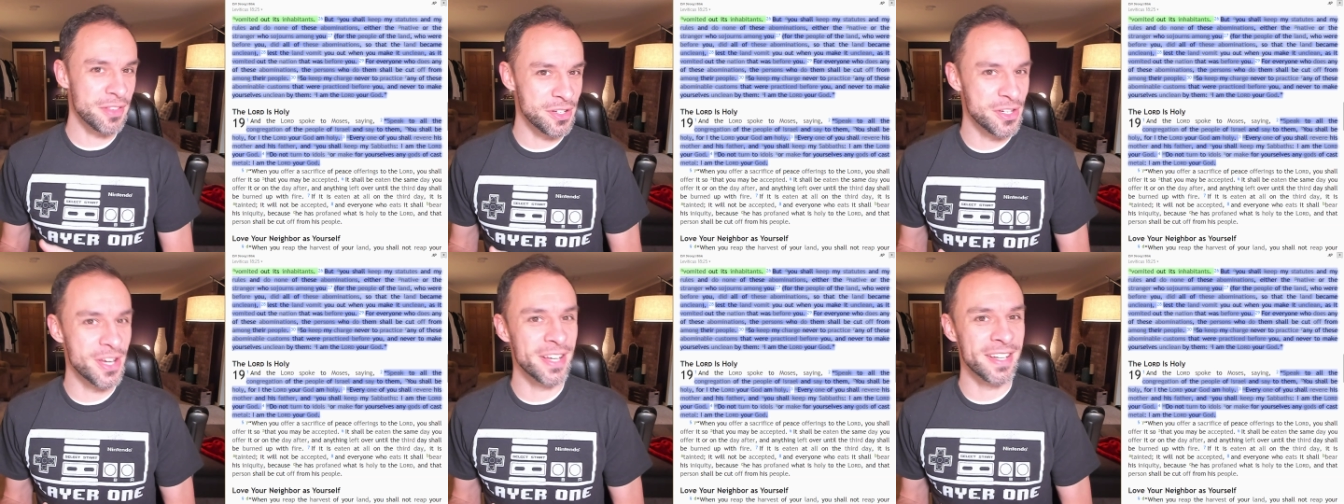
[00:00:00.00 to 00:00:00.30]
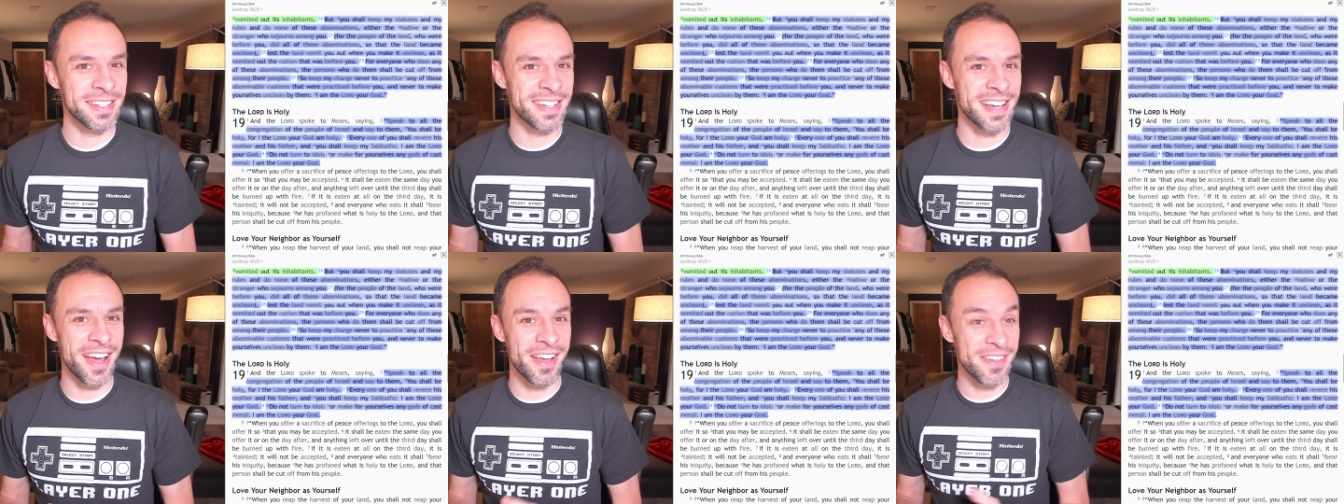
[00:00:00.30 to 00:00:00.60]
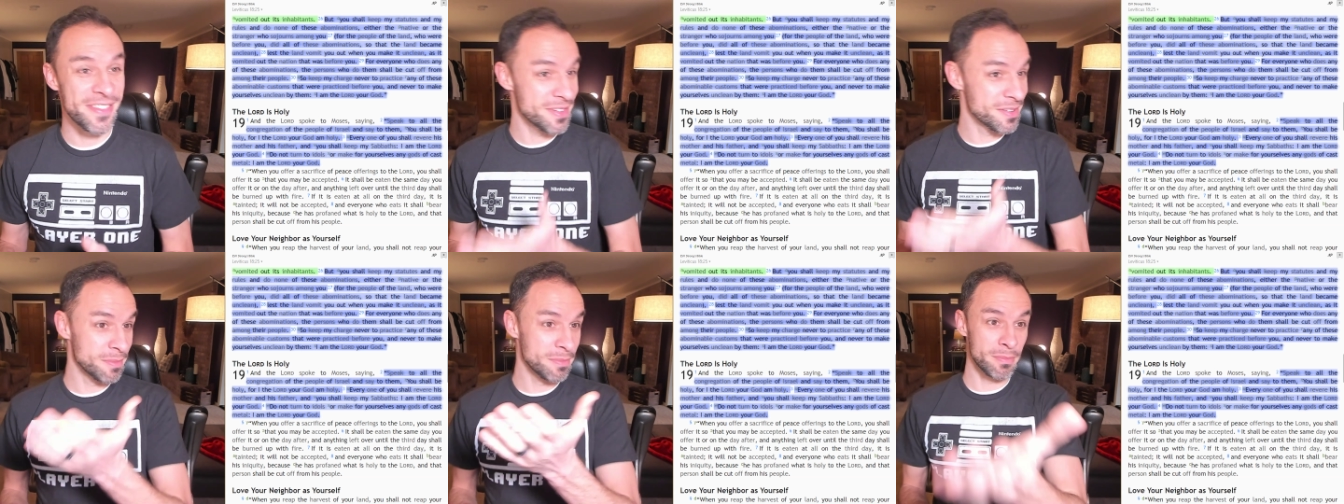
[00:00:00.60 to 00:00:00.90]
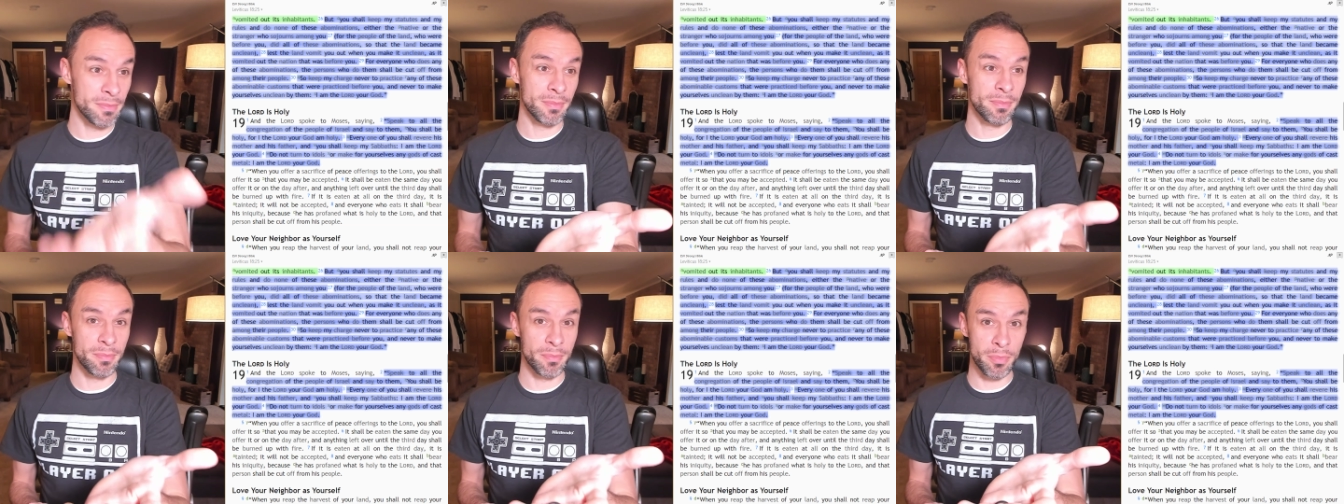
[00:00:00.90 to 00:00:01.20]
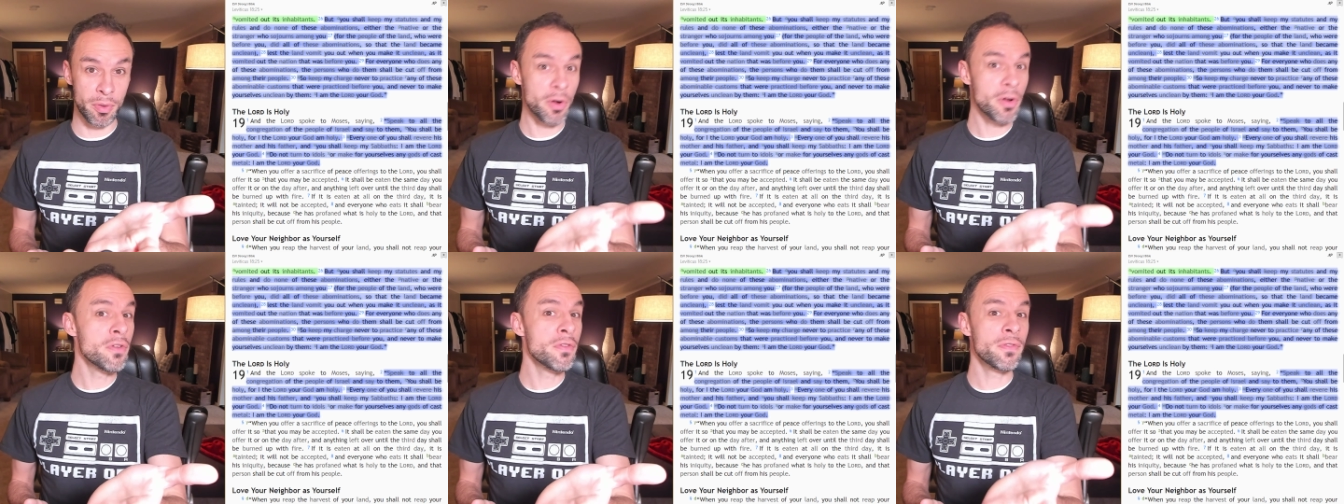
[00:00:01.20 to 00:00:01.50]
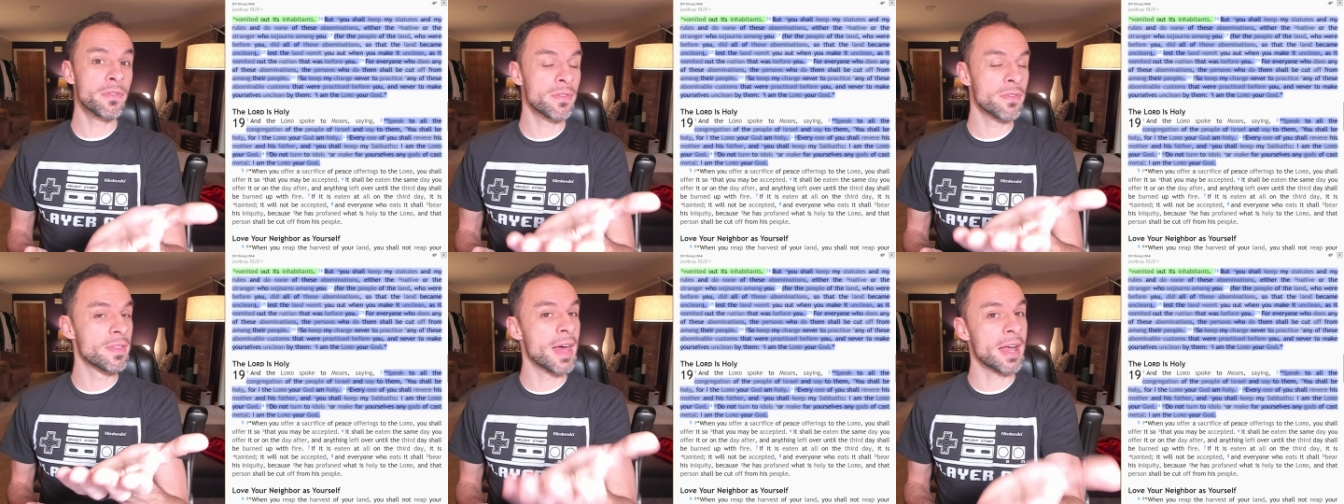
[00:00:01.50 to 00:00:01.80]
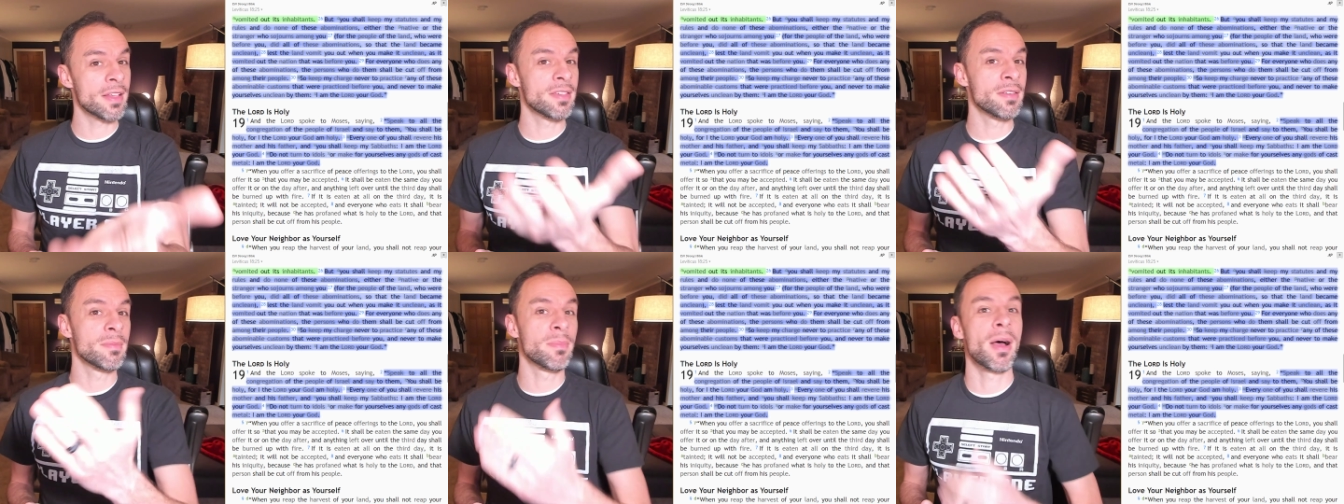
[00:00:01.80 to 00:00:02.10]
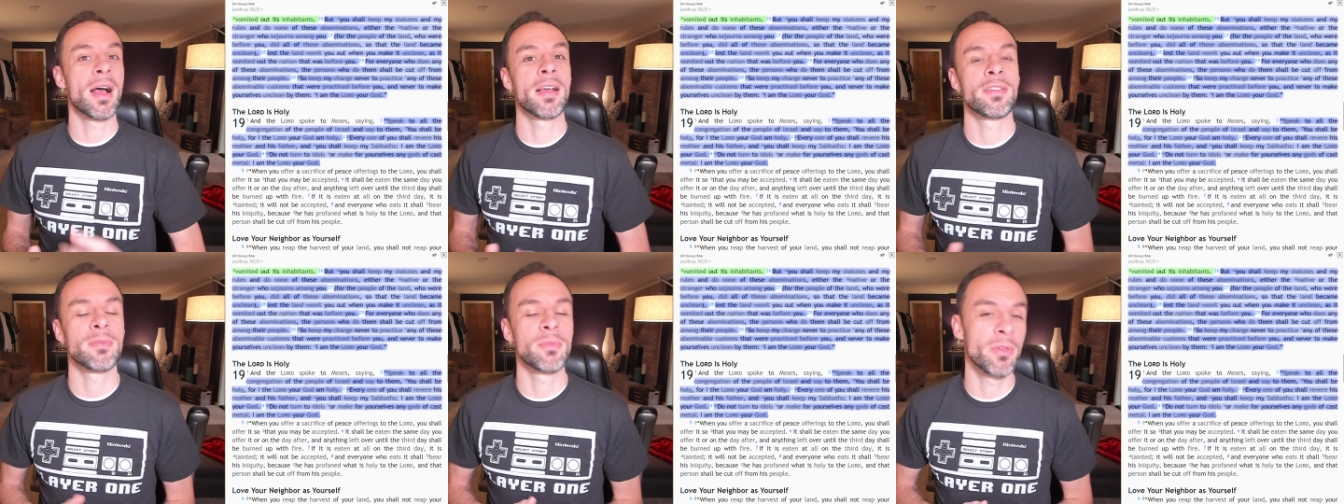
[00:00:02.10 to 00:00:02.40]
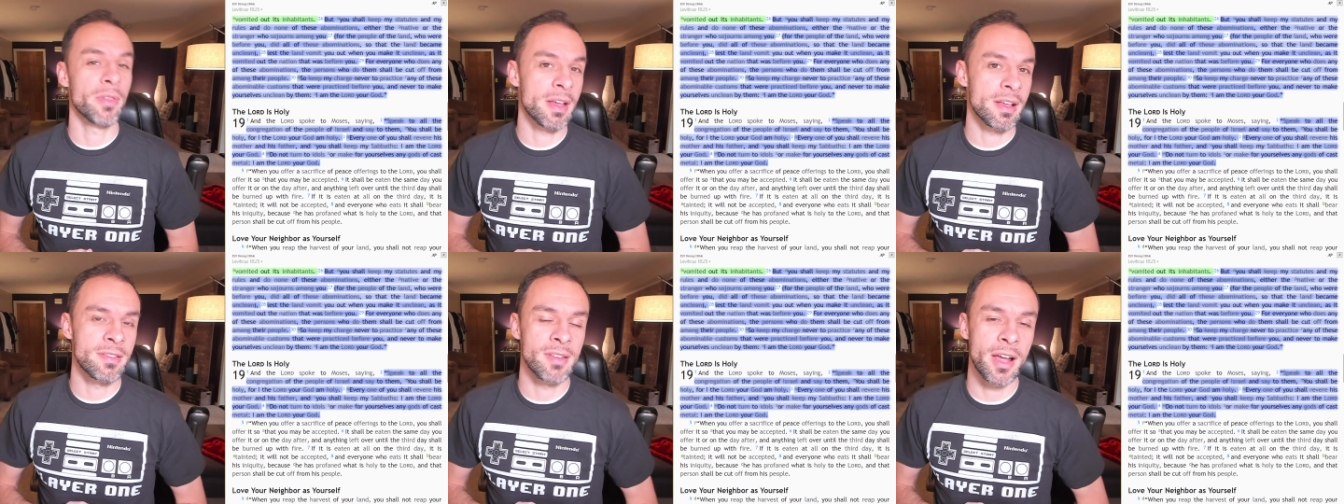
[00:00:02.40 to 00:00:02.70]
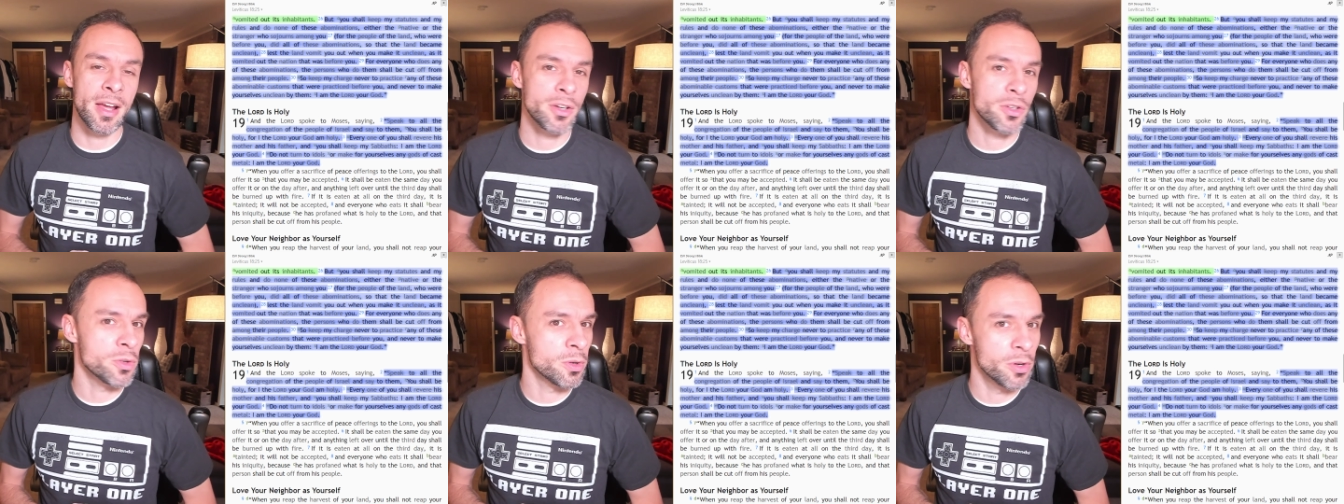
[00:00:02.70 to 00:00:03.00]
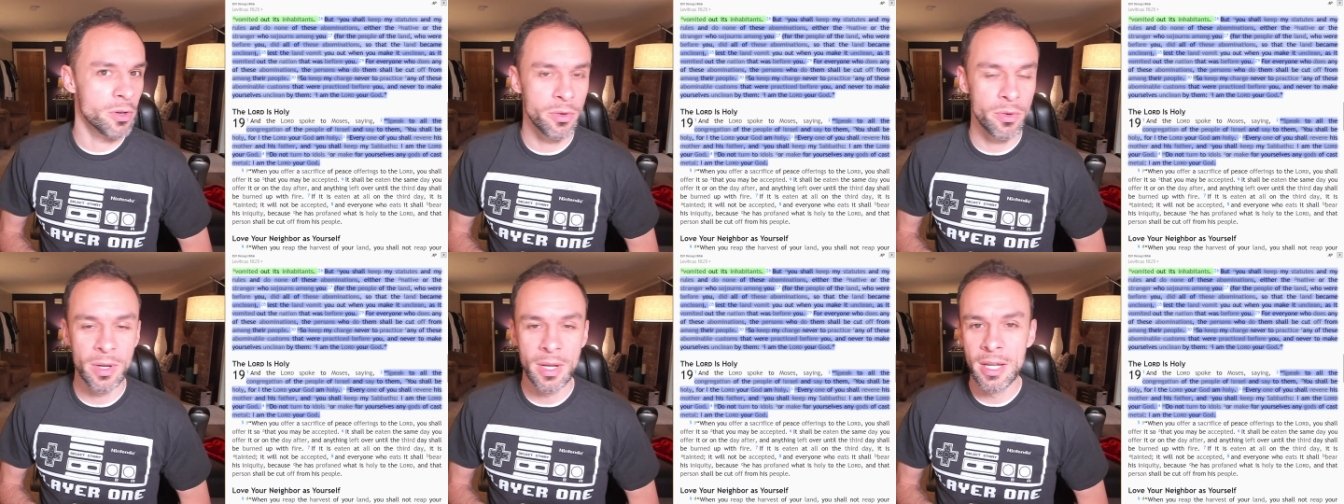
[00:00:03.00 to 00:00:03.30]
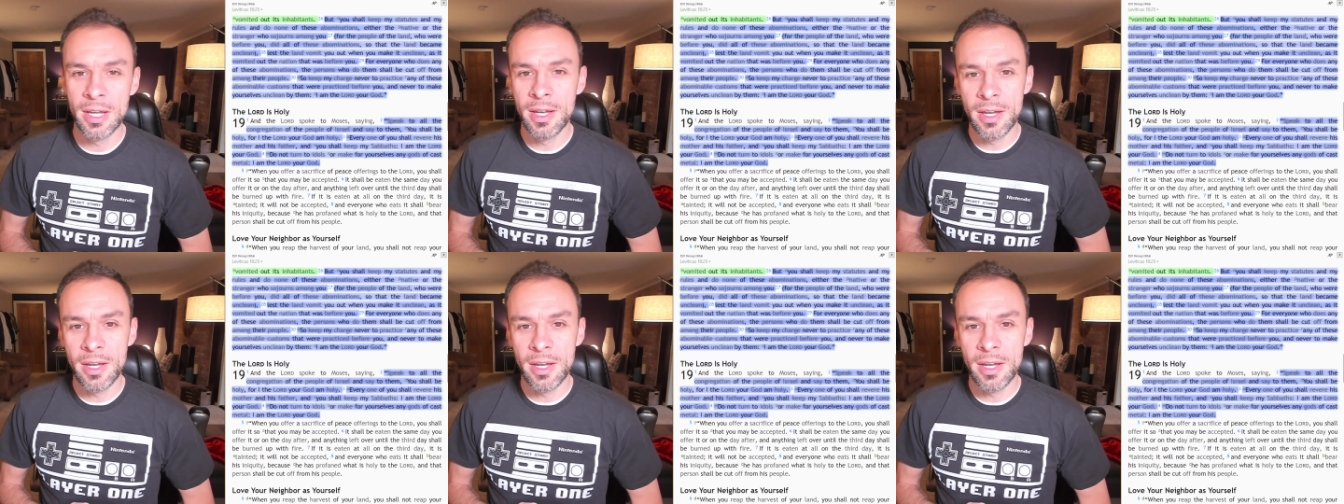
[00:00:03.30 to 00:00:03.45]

Gentiles. Proof that's impossible. That's not true.